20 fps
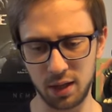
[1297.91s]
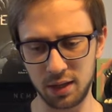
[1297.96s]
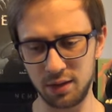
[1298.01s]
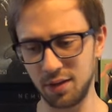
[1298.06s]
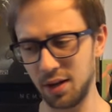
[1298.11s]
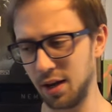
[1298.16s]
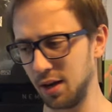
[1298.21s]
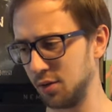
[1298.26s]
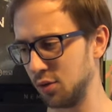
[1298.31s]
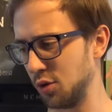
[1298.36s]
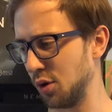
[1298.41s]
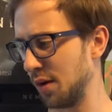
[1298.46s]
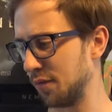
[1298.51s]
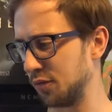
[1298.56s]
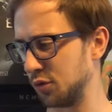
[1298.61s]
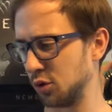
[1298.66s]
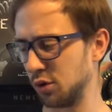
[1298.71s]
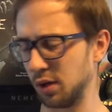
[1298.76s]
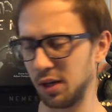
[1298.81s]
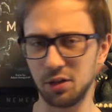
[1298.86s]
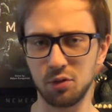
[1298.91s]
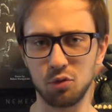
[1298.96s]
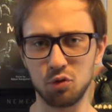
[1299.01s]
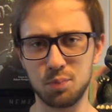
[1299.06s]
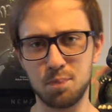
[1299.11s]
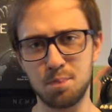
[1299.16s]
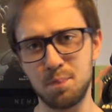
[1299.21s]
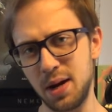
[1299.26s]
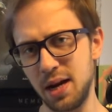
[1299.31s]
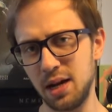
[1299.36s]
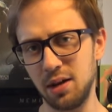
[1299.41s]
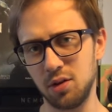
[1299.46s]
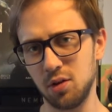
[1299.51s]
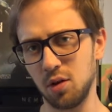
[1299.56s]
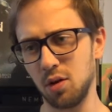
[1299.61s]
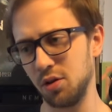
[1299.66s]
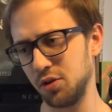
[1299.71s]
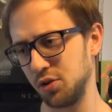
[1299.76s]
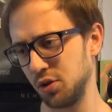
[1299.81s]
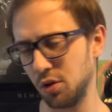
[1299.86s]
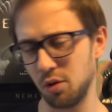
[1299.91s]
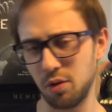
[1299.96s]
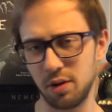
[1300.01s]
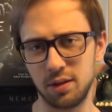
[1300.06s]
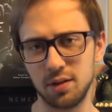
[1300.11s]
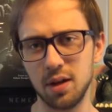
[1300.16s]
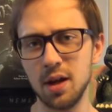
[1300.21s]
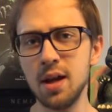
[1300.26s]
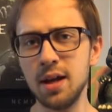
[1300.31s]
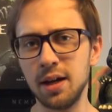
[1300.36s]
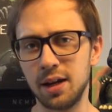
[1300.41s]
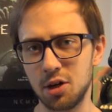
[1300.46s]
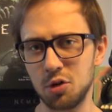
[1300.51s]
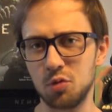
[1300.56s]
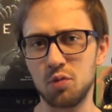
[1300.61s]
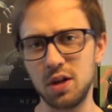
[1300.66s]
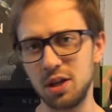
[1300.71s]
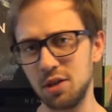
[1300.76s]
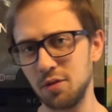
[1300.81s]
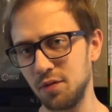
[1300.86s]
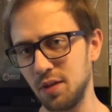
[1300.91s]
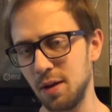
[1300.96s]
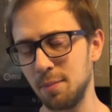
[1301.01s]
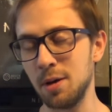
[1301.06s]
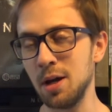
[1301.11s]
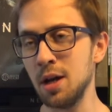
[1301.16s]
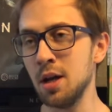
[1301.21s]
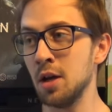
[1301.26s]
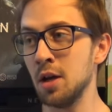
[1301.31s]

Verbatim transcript: and then you have to collect those Bane cards, you know, and get rid of them.